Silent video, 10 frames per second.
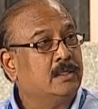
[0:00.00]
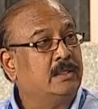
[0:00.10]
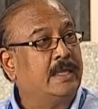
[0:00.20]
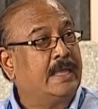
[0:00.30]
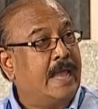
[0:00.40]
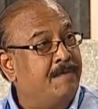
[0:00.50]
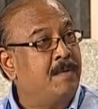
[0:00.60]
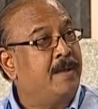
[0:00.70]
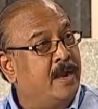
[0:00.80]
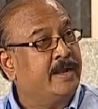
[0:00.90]
the
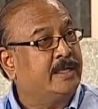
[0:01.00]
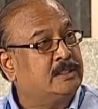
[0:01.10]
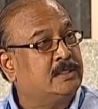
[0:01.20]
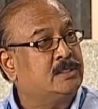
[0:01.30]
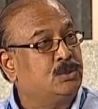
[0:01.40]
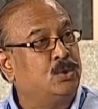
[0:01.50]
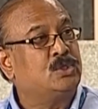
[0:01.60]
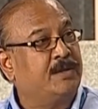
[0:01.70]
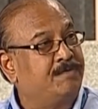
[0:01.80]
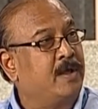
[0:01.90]
Gavi may not exist,
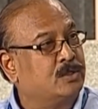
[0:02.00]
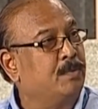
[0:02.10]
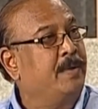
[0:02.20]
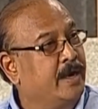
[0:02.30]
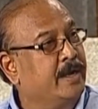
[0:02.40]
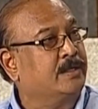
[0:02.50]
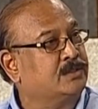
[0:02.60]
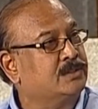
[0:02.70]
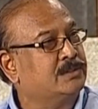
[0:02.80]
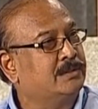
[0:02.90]
UNICEF also may not
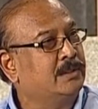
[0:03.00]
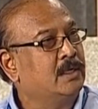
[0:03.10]
exist.